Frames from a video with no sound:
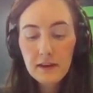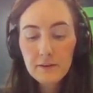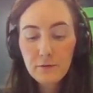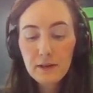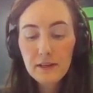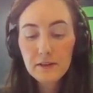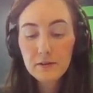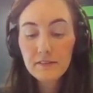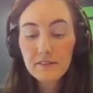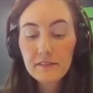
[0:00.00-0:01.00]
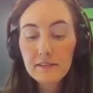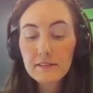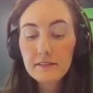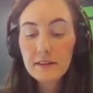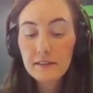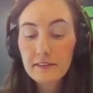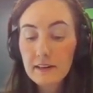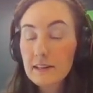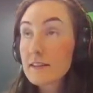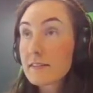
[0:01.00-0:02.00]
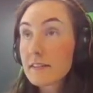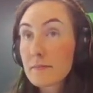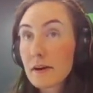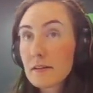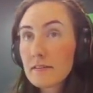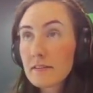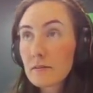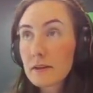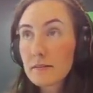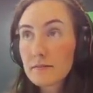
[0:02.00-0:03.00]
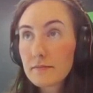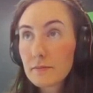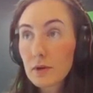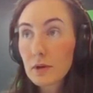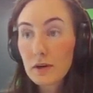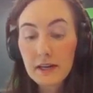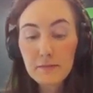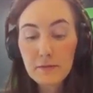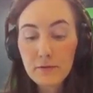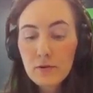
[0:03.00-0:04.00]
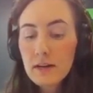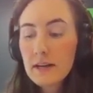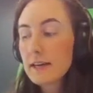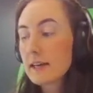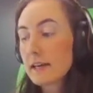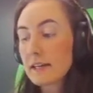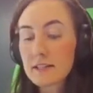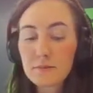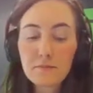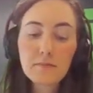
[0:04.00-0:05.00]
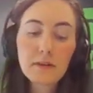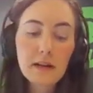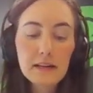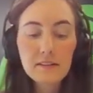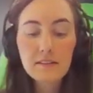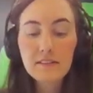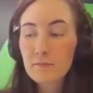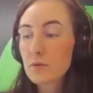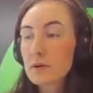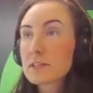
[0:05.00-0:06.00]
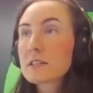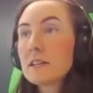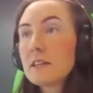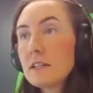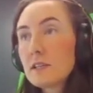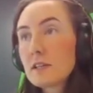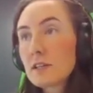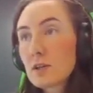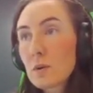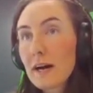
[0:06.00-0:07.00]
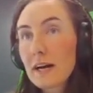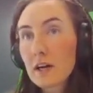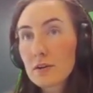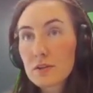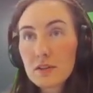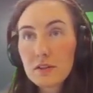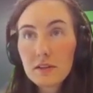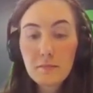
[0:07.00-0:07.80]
if we use exactly the same hose that we were looking at before and click this print QR code